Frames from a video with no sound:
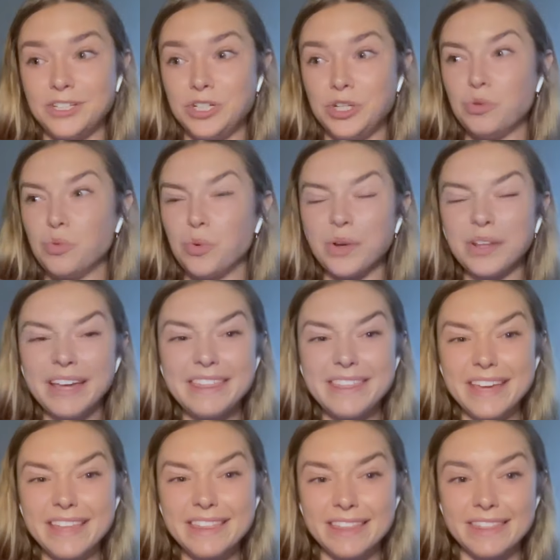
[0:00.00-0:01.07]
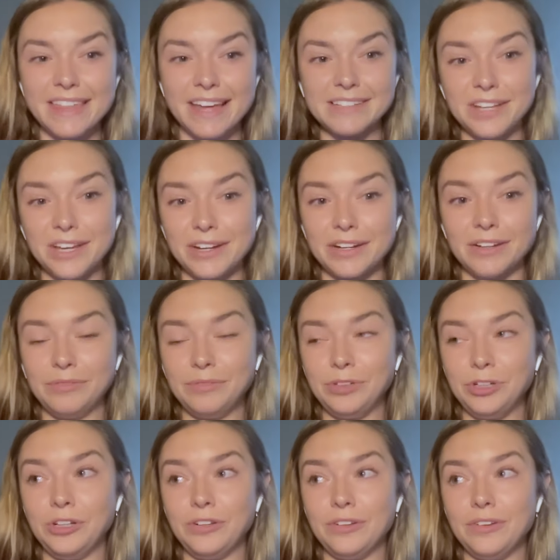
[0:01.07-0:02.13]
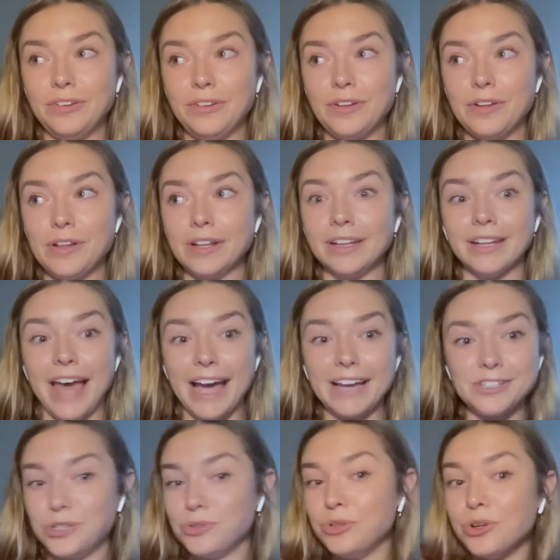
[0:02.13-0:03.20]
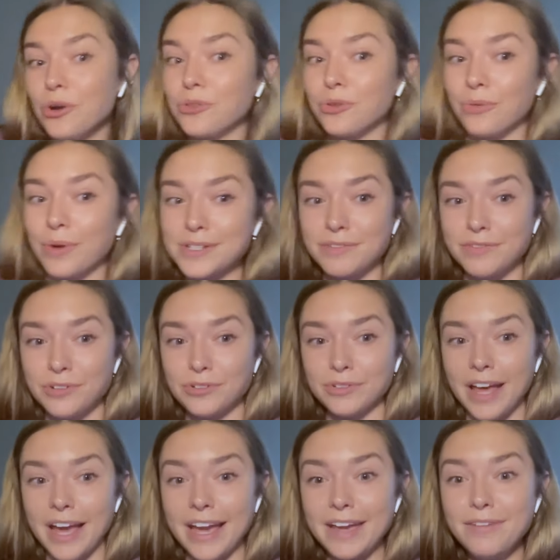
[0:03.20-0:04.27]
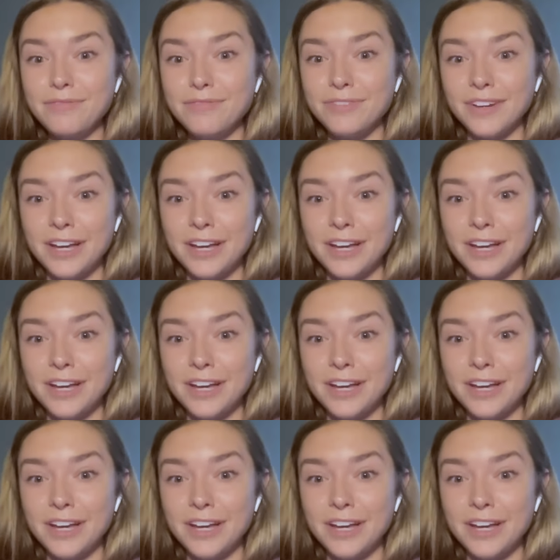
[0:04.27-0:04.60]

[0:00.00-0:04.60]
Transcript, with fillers: do you really think that that's going to last you, you know, the rest of your life?